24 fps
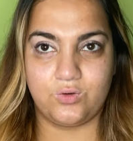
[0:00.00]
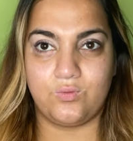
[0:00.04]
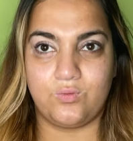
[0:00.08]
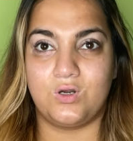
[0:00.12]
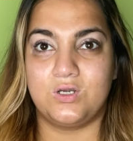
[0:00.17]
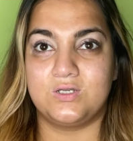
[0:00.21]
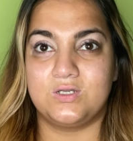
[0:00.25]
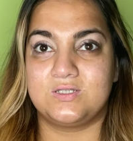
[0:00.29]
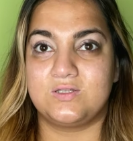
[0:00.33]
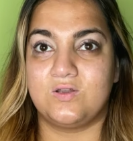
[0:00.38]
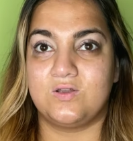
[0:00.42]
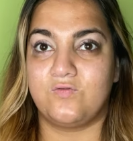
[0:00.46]

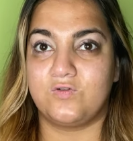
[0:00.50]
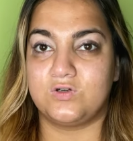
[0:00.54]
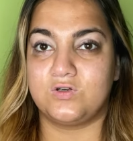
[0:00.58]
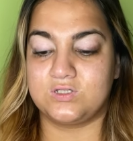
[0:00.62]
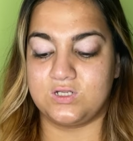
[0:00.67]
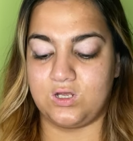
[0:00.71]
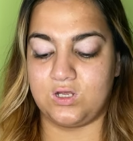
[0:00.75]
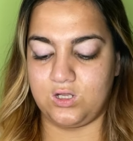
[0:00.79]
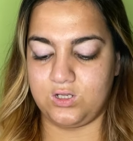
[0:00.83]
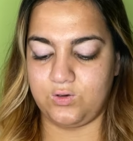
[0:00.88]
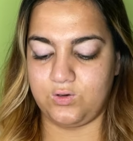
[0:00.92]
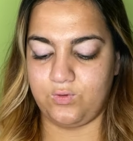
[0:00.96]
whereas the
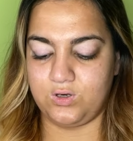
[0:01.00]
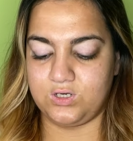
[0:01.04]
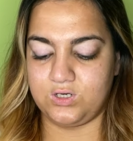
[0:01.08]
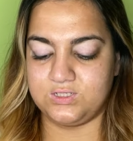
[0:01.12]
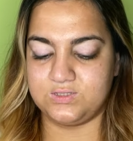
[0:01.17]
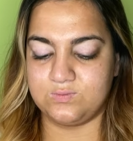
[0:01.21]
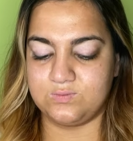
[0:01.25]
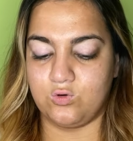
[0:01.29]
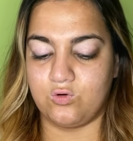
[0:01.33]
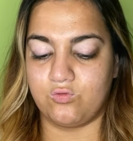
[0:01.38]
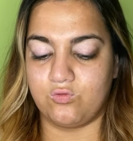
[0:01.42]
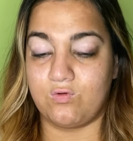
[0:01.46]
Farsali one
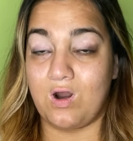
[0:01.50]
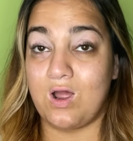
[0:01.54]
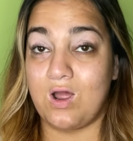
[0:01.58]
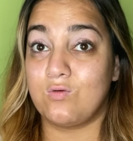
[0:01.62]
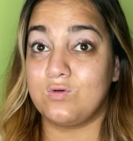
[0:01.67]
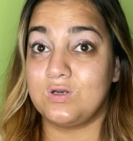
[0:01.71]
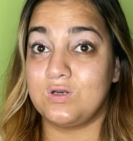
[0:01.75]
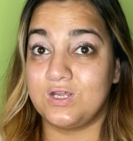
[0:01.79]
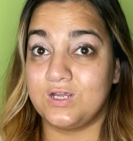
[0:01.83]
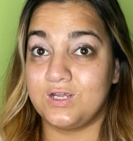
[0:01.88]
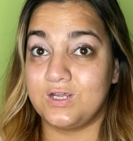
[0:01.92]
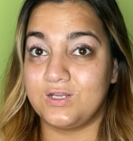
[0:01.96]
is more
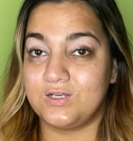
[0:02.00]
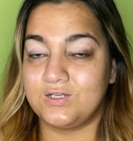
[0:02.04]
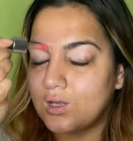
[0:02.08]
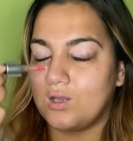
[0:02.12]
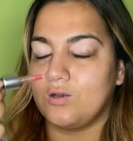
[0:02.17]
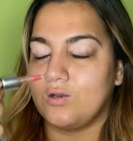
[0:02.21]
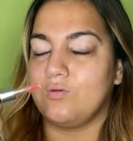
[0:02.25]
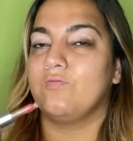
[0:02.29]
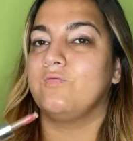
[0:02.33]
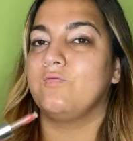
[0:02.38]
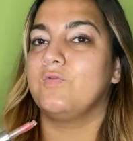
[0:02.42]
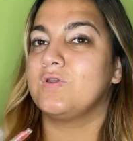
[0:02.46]
rounded.
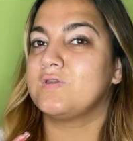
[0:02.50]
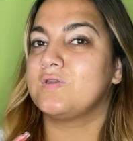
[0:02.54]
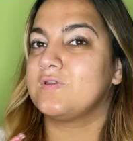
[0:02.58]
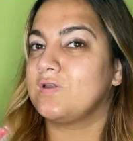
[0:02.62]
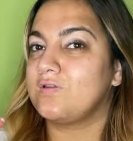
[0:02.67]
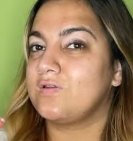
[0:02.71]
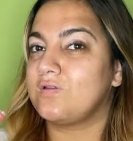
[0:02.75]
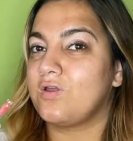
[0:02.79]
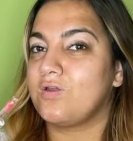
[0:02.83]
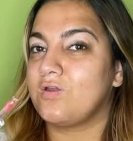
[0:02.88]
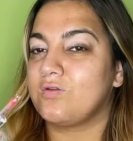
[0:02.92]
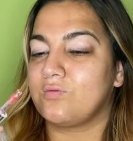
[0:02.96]
First things
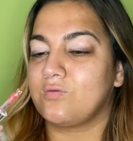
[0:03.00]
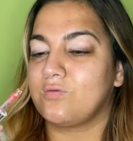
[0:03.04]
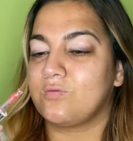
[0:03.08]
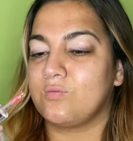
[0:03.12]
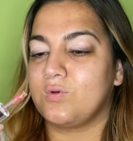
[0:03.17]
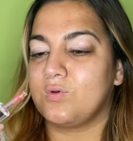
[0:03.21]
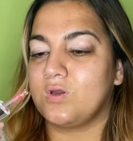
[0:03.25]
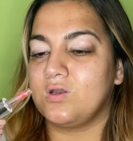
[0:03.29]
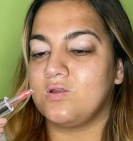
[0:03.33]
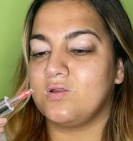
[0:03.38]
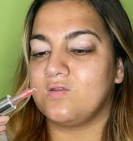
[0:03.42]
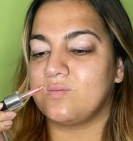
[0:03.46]
first, we're
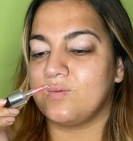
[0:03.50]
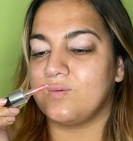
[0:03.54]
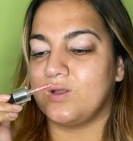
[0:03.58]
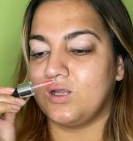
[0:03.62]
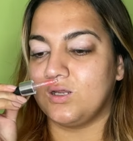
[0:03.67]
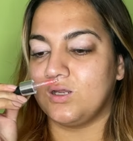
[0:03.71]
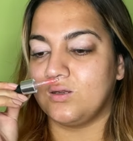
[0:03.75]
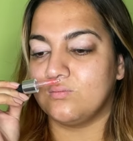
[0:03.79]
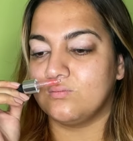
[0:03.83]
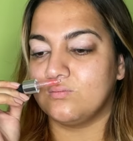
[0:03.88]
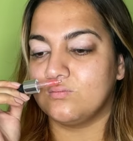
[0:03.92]
going to smell it.